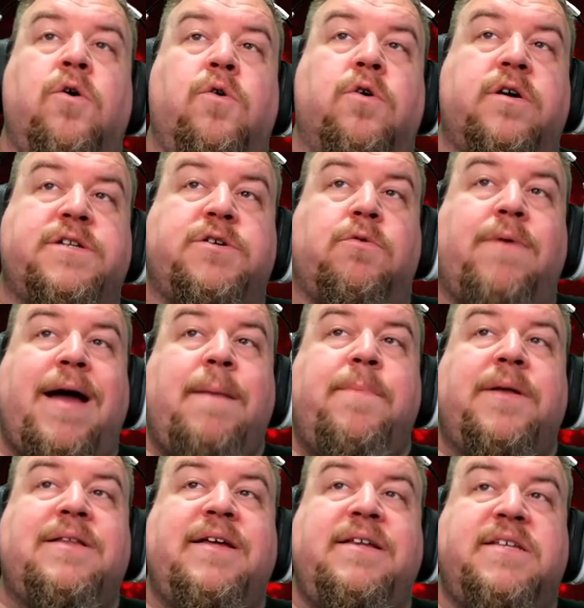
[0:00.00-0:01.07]
or to
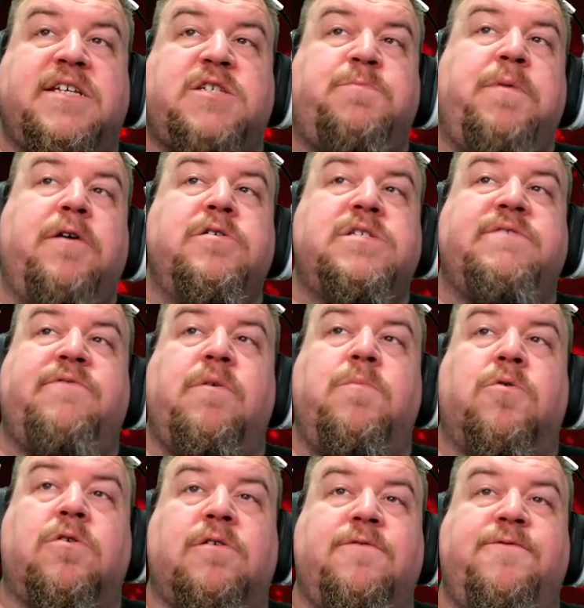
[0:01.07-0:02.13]
rapidly dispose of a
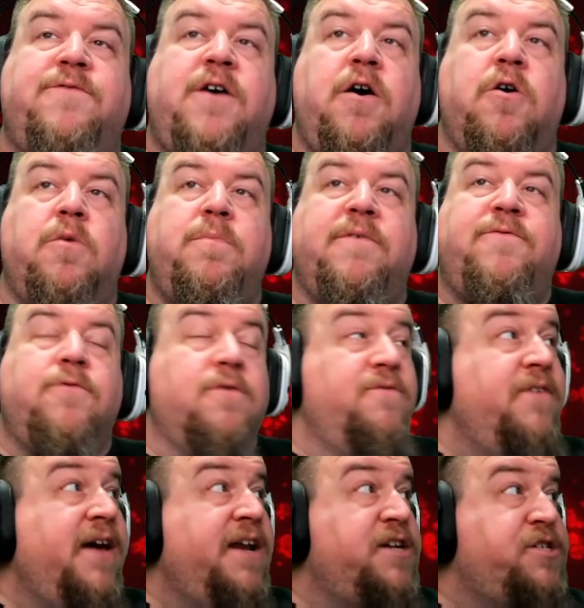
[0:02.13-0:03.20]
mortal foe before
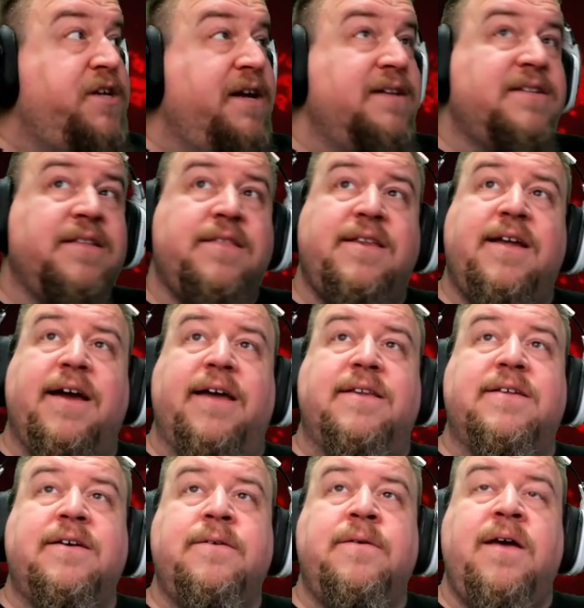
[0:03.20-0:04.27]
vanishing into the night.